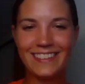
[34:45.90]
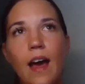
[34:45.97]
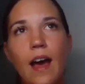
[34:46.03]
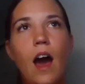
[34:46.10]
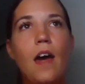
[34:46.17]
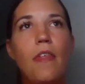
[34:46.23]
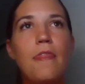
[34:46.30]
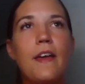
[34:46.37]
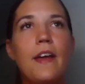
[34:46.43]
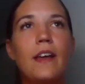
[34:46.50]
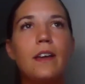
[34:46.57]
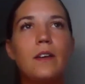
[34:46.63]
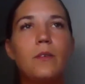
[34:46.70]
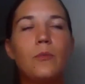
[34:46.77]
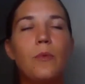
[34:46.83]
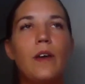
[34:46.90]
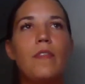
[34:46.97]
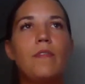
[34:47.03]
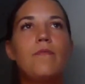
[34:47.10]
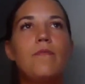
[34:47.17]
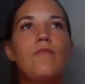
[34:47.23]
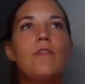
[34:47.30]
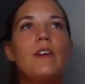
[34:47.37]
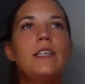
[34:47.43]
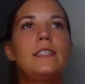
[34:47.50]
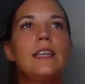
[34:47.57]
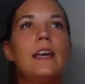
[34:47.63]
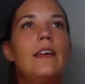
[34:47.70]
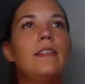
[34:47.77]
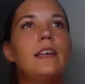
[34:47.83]
I think with Riesling,
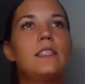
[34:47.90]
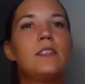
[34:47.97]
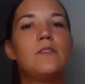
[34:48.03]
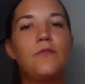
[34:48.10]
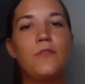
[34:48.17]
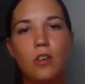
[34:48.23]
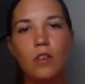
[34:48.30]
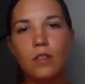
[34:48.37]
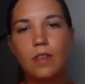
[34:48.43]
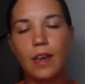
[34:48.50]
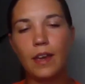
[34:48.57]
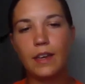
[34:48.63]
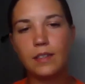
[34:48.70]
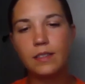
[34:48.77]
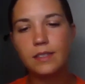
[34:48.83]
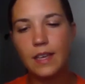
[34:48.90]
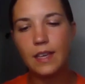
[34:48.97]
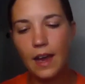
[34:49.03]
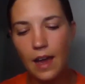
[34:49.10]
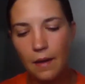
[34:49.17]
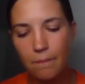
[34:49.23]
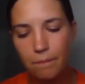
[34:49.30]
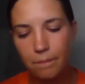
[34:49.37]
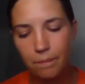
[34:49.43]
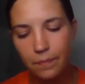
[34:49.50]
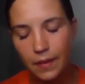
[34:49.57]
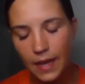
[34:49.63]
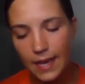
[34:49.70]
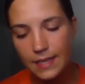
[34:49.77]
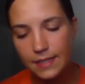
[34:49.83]
there's a few things.
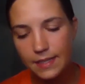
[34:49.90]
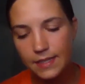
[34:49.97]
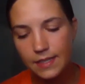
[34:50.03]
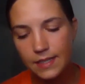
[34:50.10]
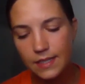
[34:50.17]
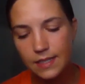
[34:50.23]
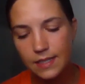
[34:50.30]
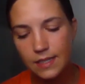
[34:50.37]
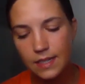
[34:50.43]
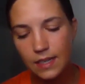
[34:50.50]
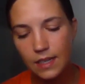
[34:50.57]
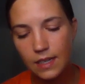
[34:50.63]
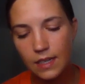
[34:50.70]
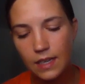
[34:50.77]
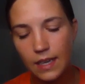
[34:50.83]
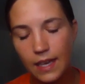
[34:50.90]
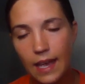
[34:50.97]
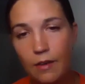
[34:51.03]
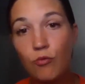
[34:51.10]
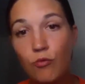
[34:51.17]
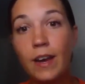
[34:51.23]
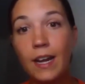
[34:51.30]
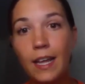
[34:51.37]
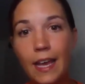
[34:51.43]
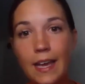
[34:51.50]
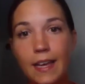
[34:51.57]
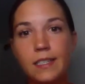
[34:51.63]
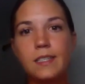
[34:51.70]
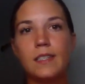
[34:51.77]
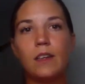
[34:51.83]
It's it really
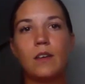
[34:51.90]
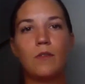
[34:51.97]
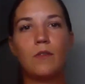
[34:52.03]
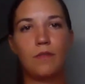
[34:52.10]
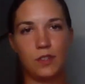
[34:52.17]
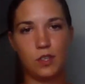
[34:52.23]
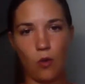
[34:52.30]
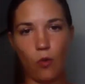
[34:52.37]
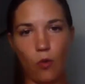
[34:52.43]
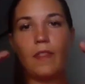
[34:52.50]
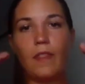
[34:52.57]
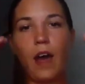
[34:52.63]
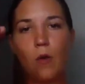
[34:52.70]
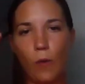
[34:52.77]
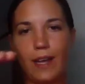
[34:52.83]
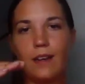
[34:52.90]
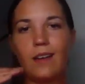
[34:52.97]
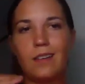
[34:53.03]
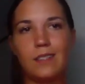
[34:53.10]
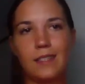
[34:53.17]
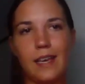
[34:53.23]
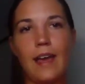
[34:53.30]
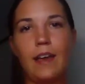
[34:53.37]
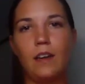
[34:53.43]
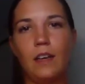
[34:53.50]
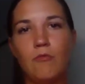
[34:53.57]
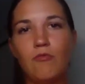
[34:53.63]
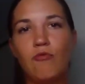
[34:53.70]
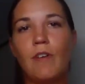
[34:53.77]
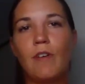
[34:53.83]
is, so on that Winkler scale,
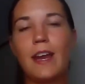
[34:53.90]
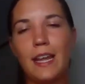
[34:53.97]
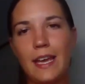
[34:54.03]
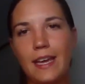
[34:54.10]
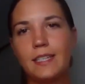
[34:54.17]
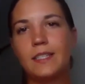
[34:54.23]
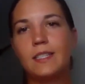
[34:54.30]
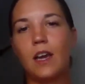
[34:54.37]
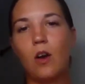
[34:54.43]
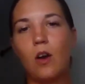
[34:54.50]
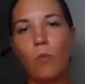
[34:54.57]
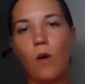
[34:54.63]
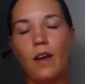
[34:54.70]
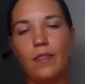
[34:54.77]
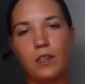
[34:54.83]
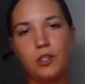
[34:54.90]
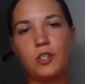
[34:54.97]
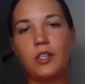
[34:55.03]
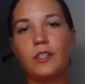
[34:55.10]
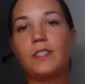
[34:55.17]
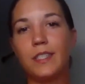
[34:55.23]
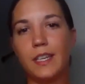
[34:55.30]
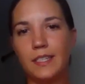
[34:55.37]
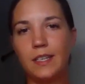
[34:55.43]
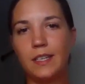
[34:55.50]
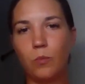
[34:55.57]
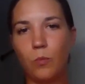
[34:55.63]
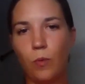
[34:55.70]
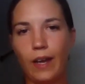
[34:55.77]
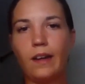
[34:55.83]
it really is a wine that should sit
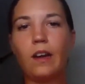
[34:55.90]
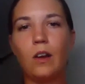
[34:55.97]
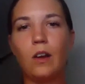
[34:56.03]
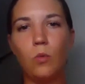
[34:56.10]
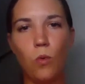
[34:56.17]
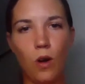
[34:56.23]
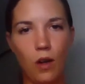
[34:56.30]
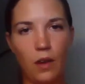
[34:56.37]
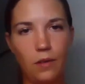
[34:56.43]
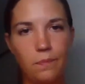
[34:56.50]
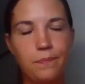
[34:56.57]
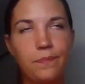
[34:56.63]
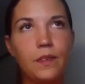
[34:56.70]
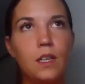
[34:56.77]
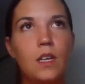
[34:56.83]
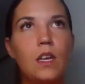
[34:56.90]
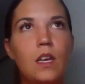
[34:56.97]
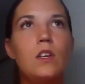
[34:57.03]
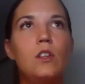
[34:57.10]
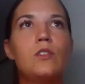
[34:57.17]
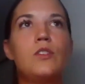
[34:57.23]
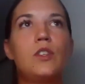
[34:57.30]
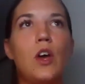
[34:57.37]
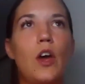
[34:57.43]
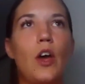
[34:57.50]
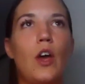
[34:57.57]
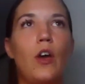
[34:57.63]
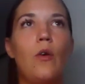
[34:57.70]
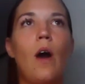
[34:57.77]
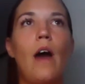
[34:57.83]
in Winkler 1.
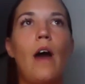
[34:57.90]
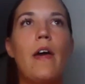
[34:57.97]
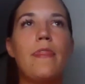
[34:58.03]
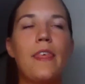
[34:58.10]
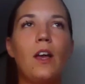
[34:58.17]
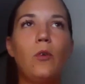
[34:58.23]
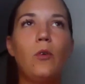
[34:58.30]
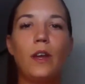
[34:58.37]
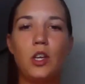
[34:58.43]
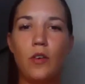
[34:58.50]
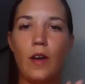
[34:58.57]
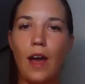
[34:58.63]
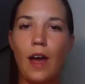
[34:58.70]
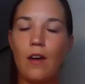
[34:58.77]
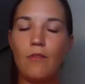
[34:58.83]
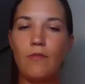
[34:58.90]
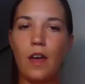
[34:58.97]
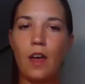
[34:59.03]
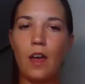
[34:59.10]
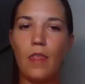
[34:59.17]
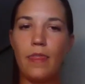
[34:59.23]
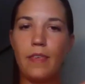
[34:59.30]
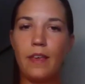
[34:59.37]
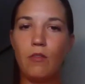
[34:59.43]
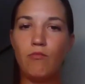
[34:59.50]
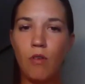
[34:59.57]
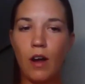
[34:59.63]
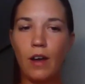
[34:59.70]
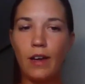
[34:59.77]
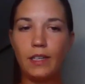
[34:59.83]
So I think when you have the
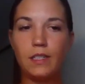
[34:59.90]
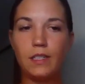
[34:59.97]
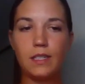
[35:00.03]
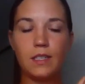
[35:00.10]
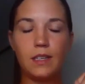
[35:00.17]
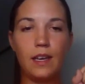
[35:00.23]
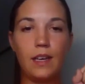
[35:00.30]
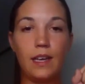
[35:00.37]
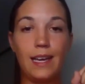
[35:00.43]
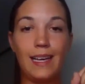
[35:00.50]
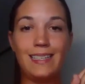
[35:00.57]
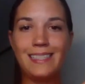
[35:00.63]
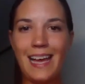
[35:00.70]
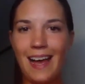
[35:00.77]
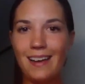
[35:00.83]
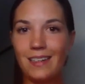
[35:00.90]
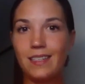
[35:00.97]
right exact